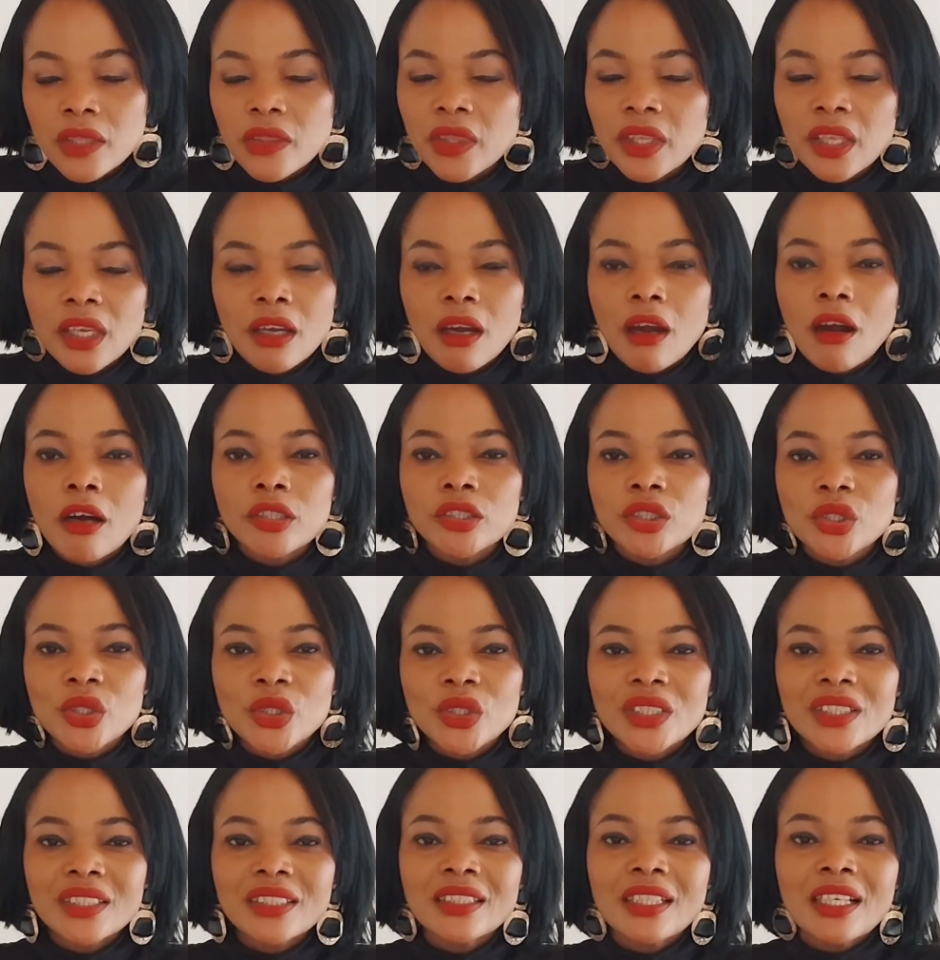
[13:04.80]
They are
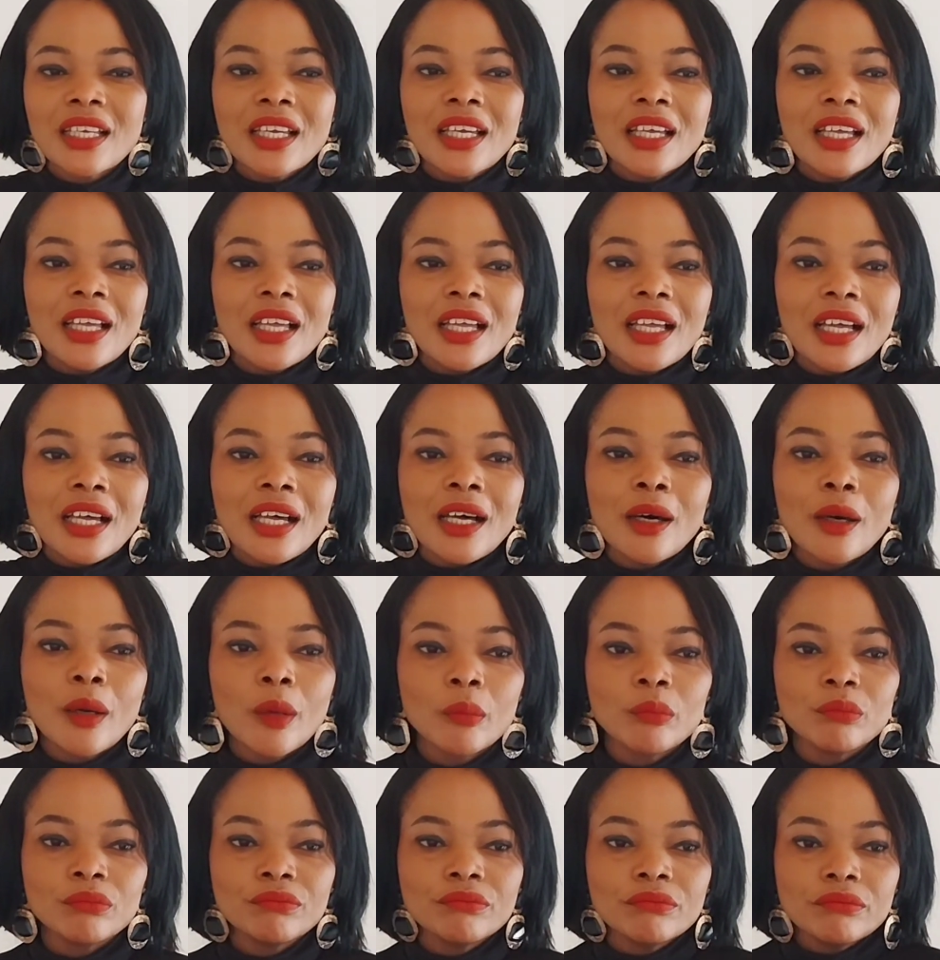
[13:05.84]
not
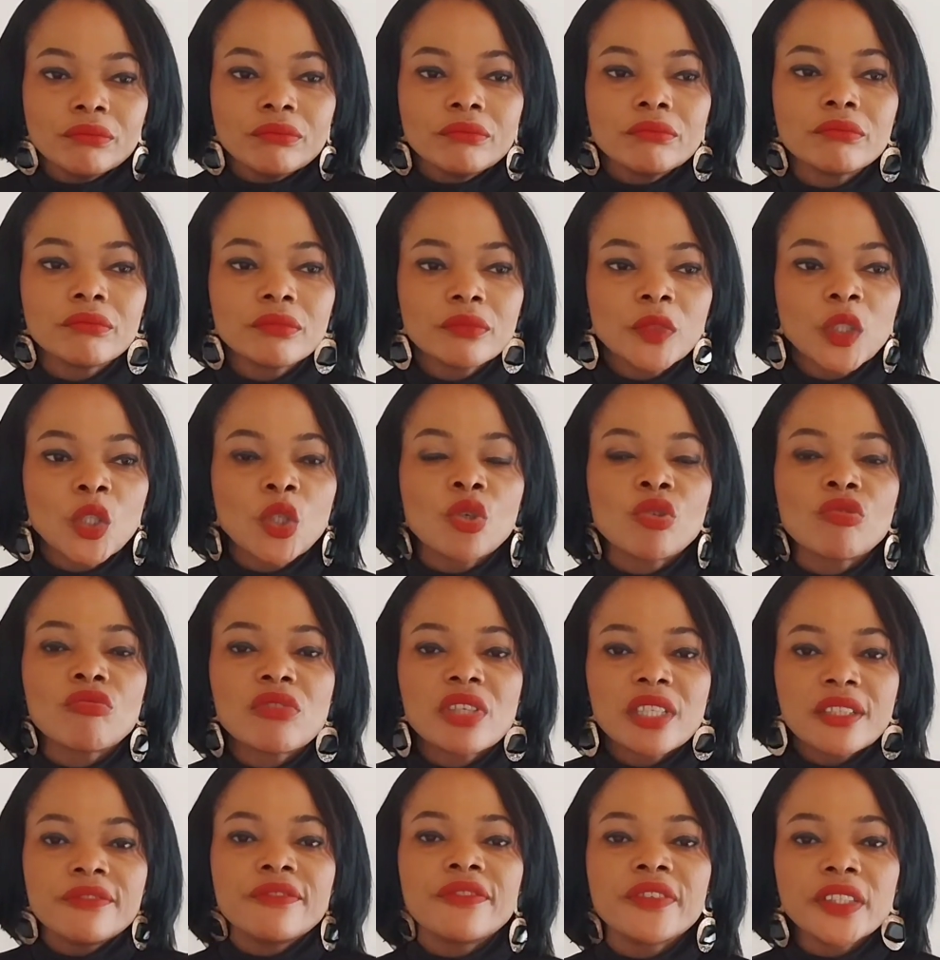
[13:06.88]
um,
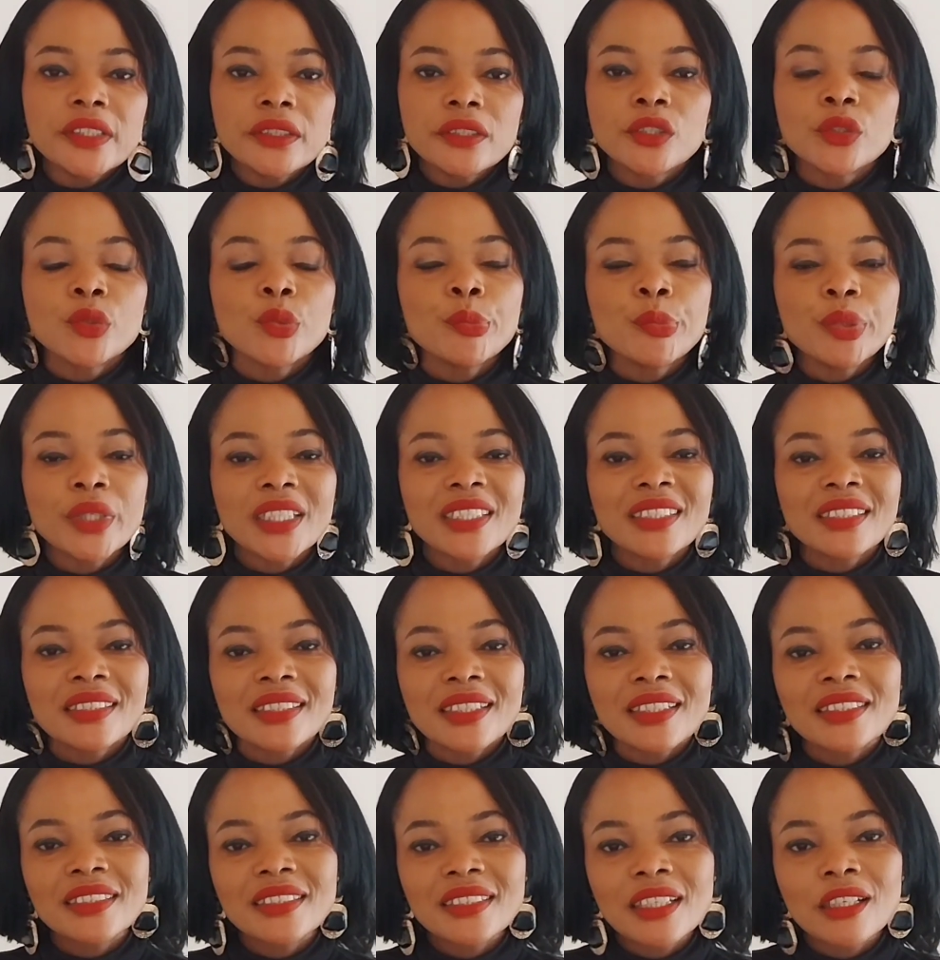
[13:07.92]
craving to be
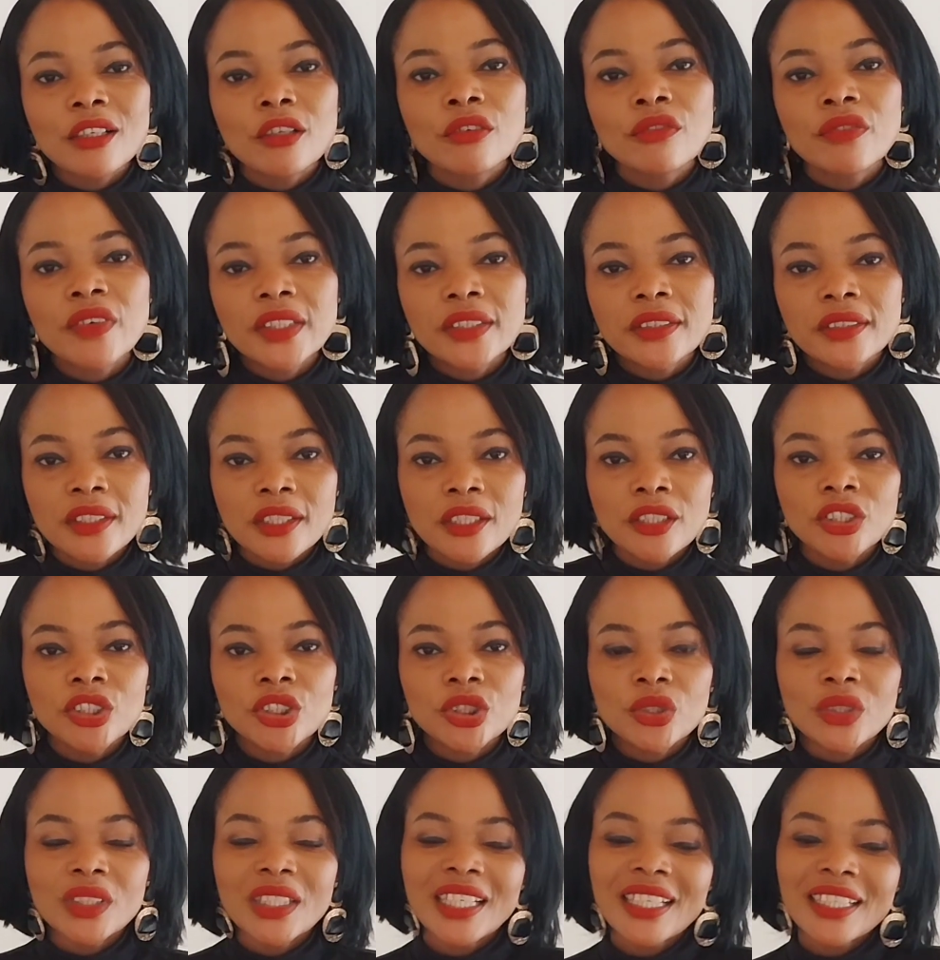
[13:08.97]
center of
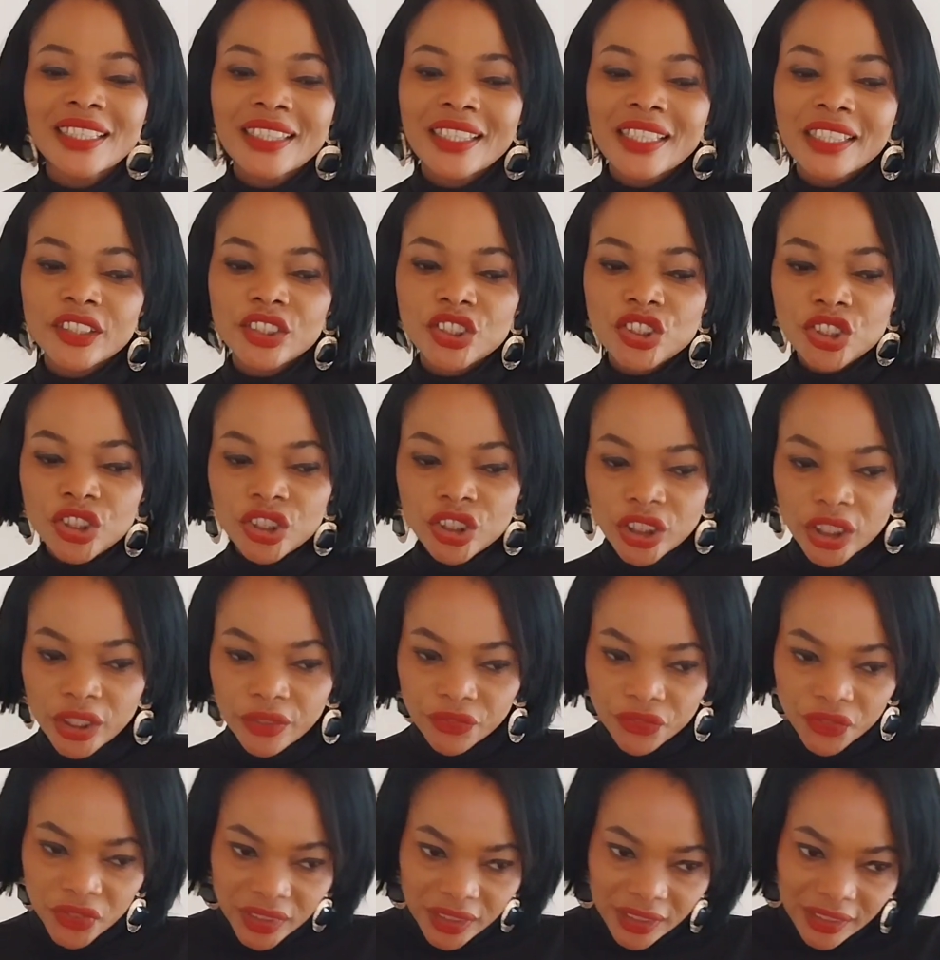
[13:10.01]
attention. They
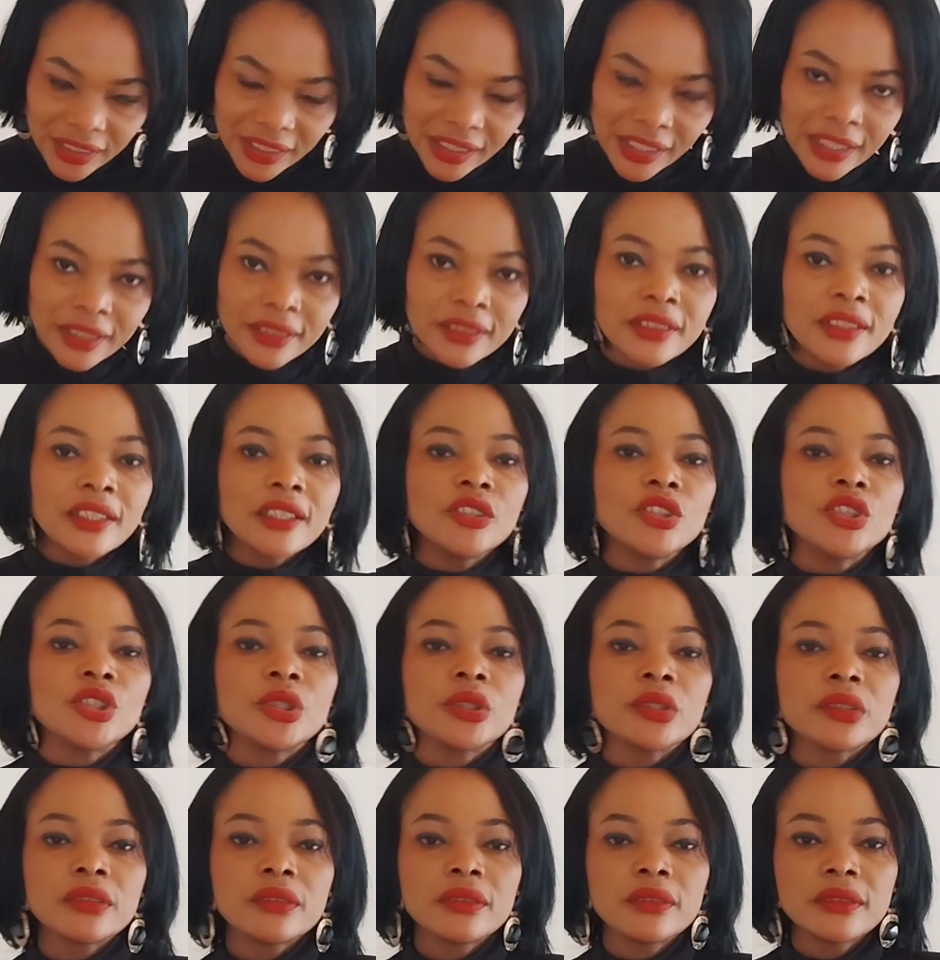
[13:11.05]
shift their
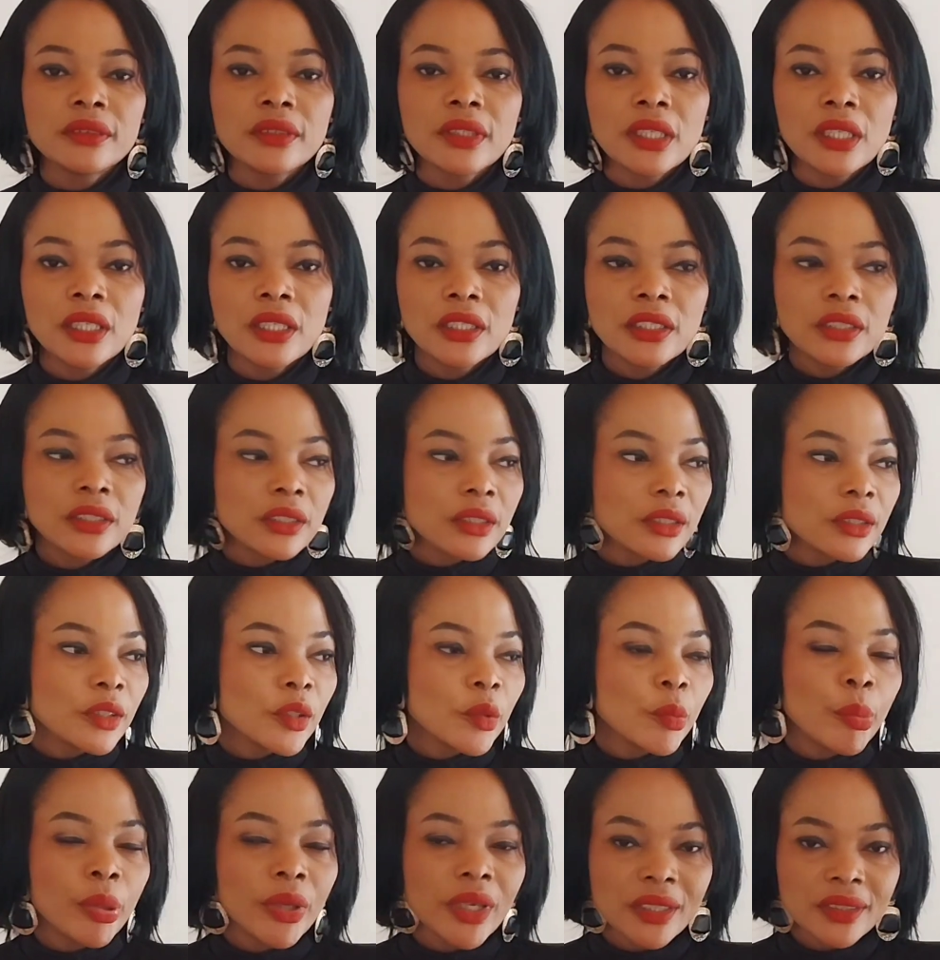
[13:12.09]
attention to
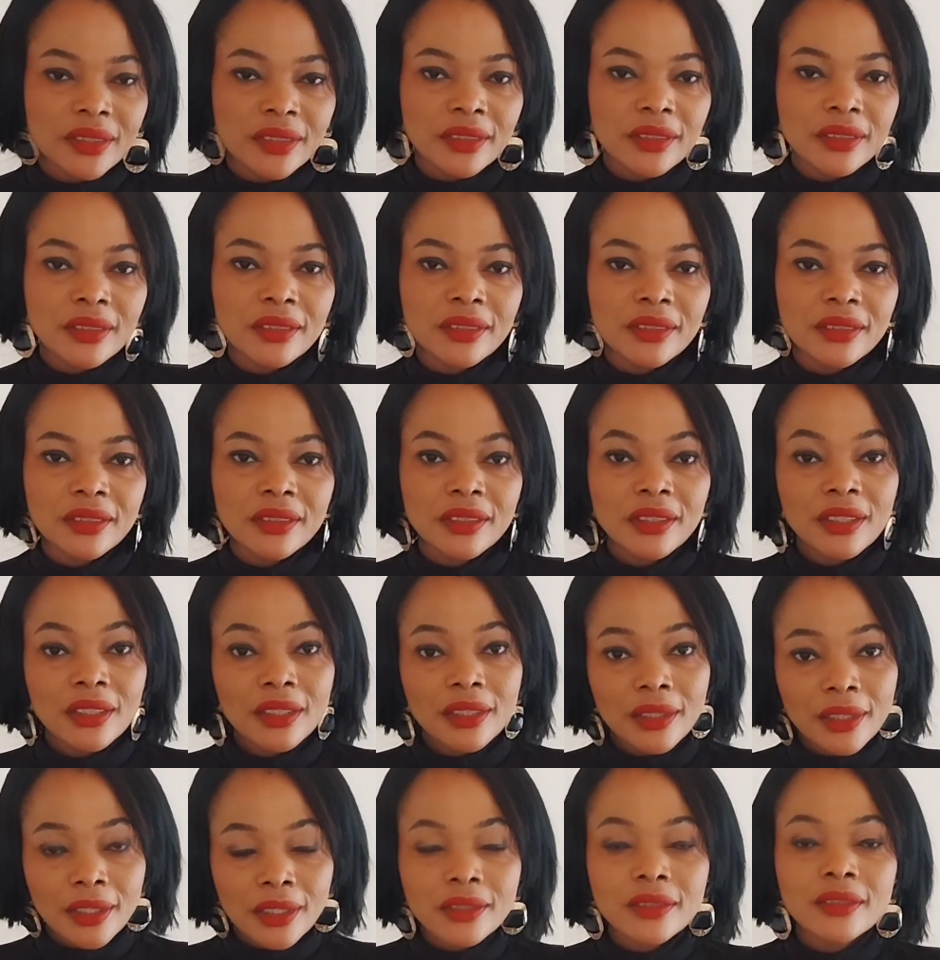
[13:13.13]
the person
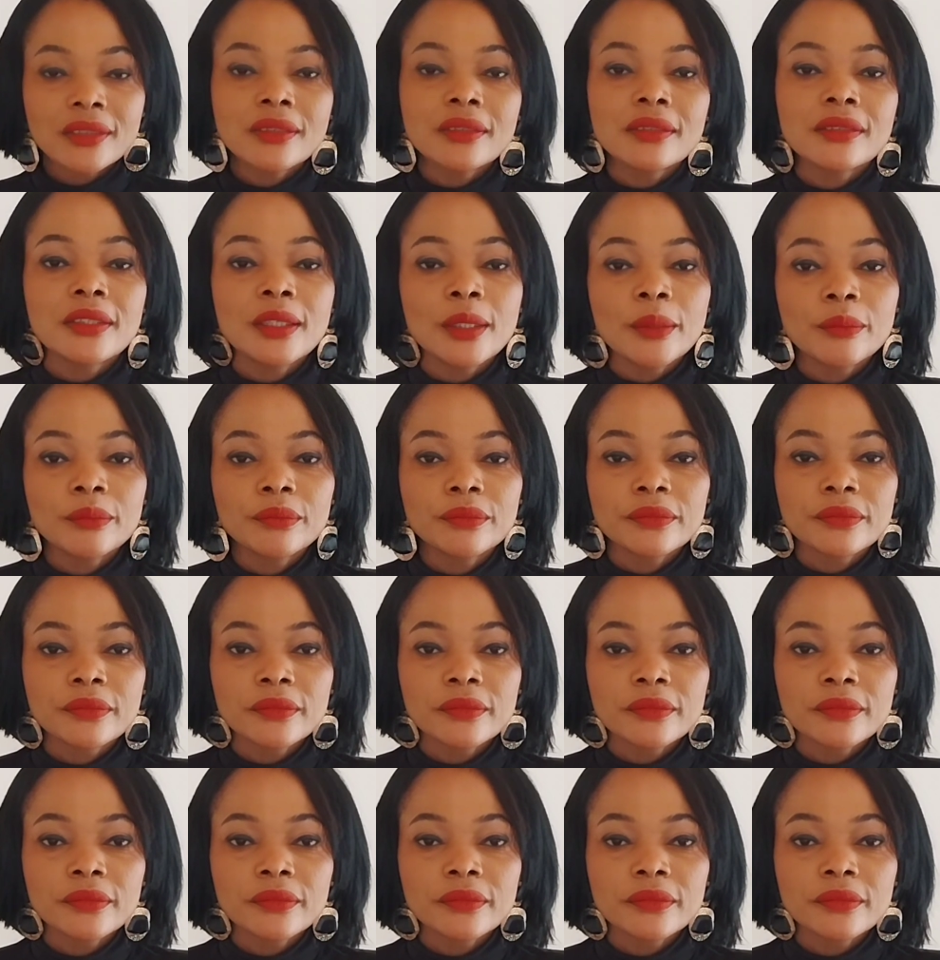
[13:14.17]
next to them.